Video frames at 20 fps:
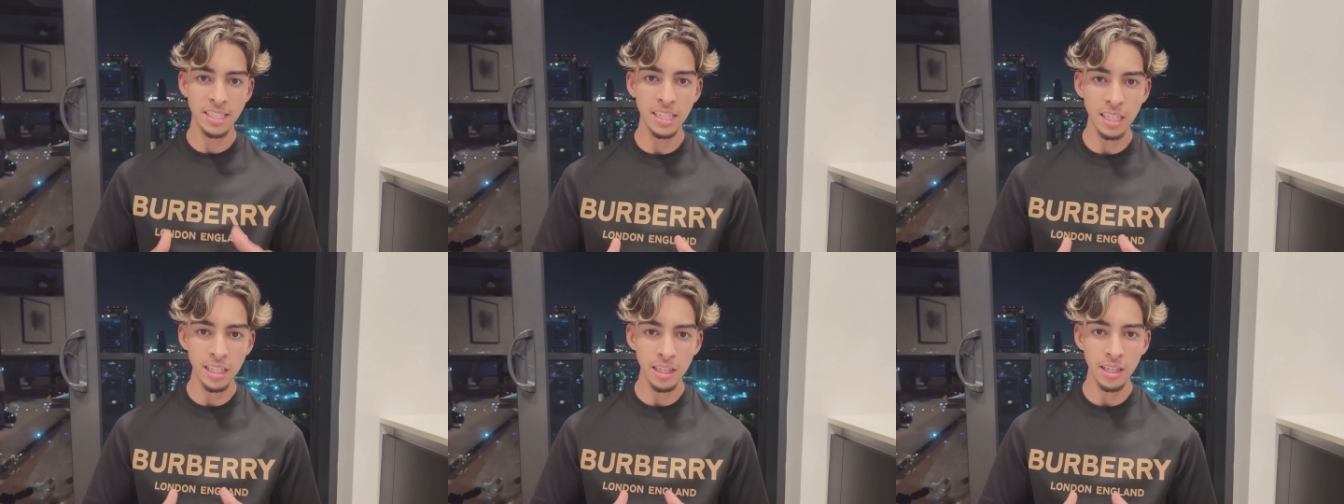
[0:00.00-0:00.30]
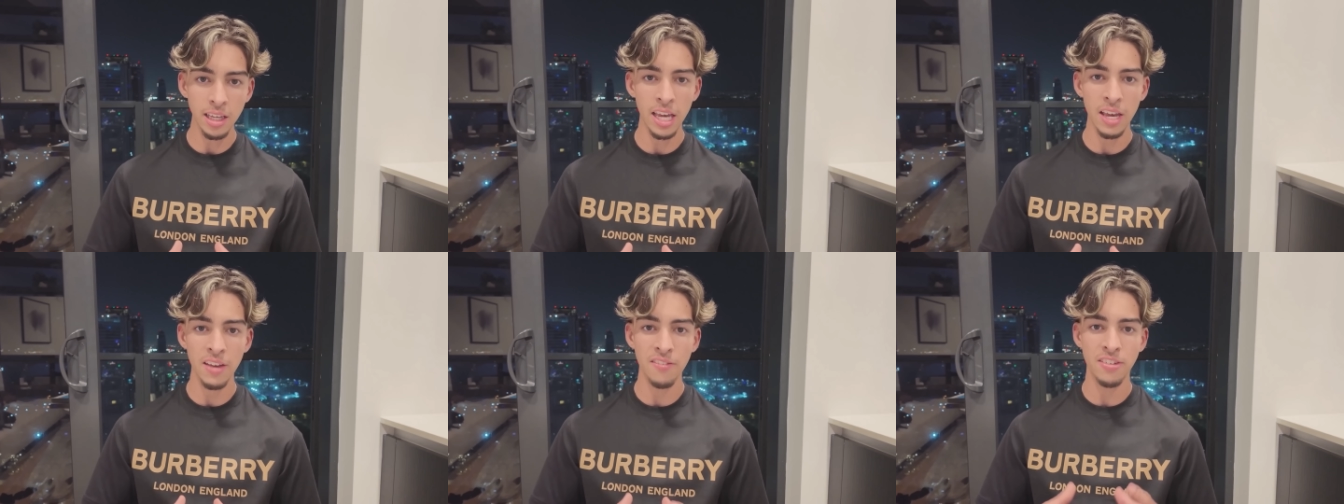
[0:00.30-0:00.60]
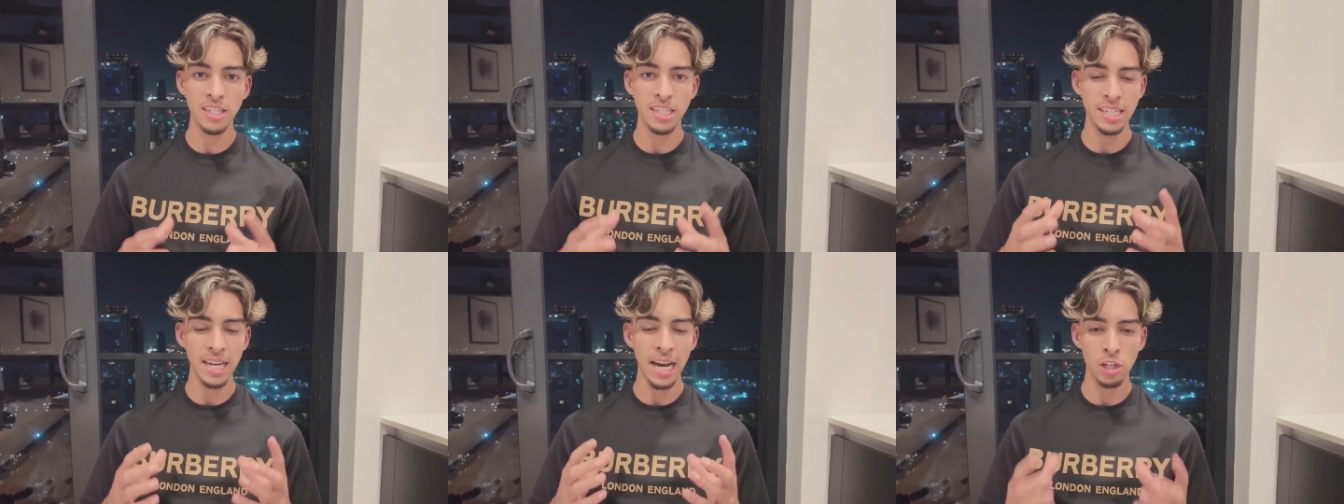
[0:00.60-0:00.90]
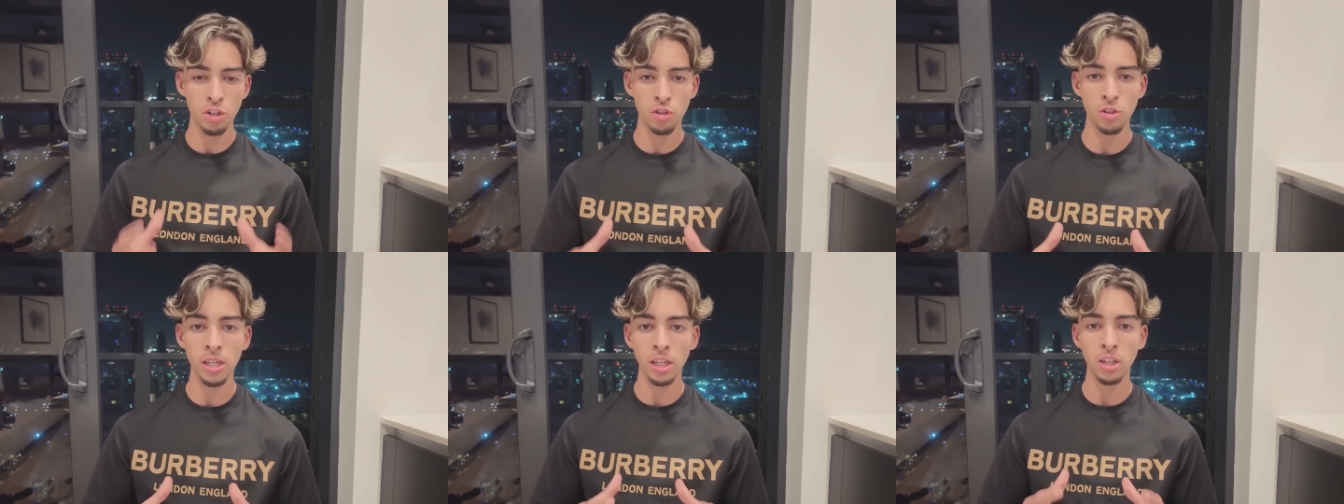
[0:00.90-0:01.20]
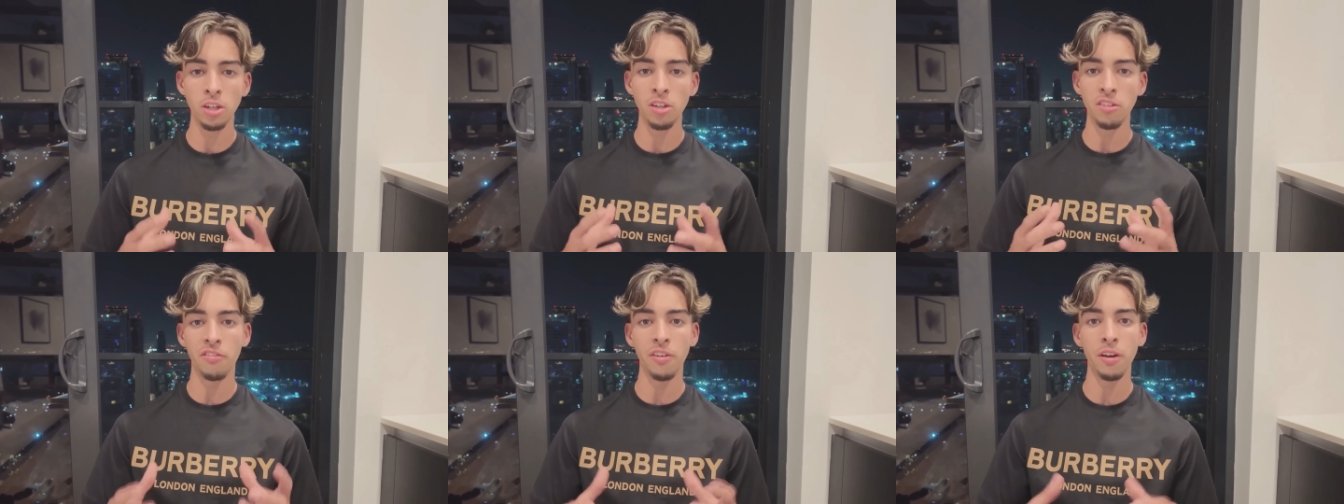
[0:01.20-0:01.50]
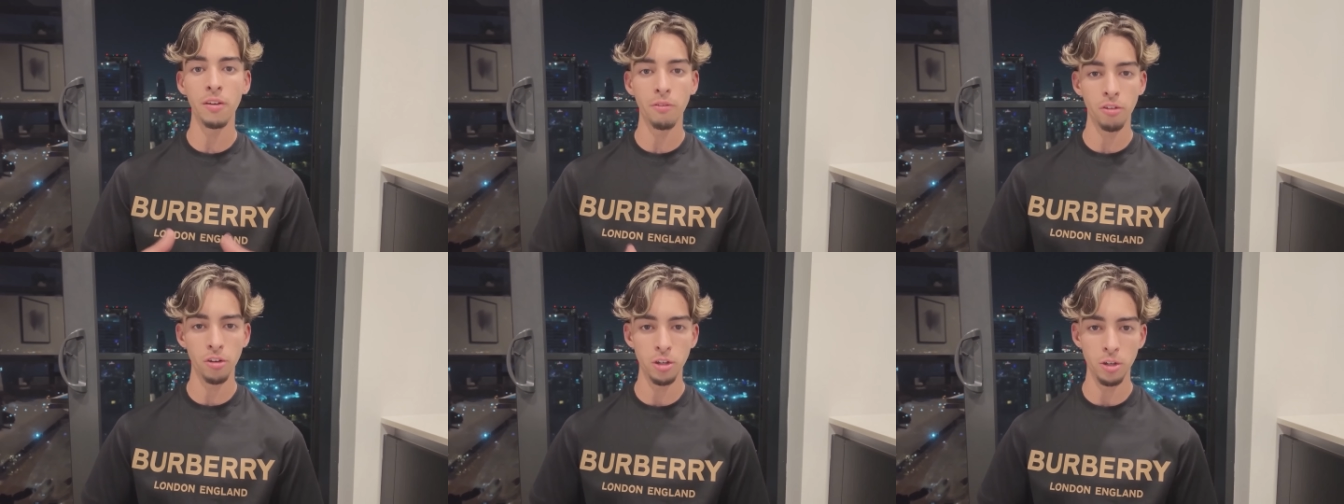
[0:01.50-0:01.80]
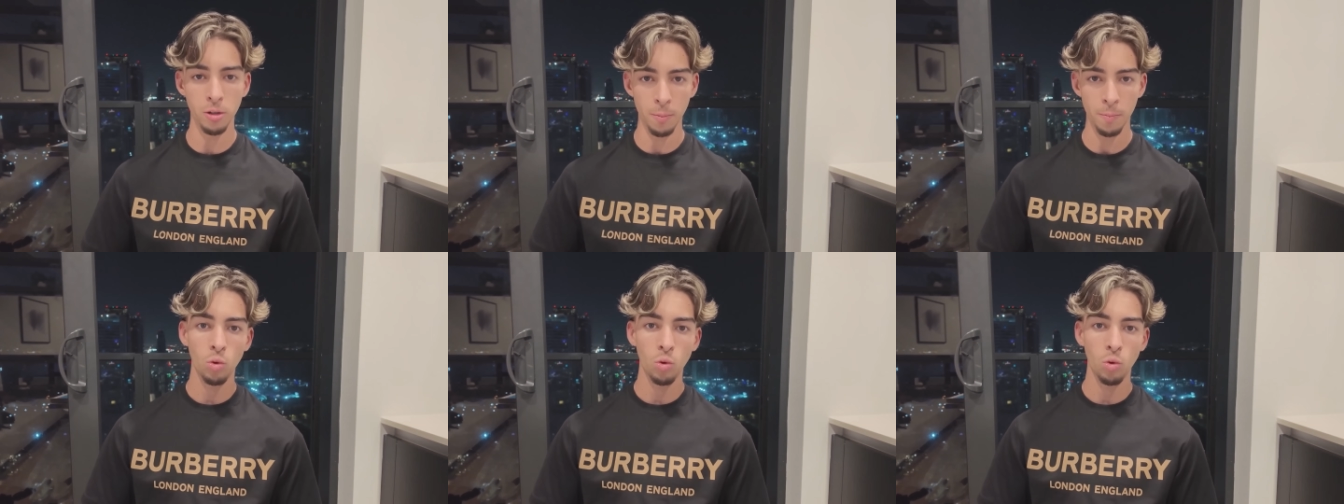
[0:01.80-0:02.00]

see if it's actually a good fit for you.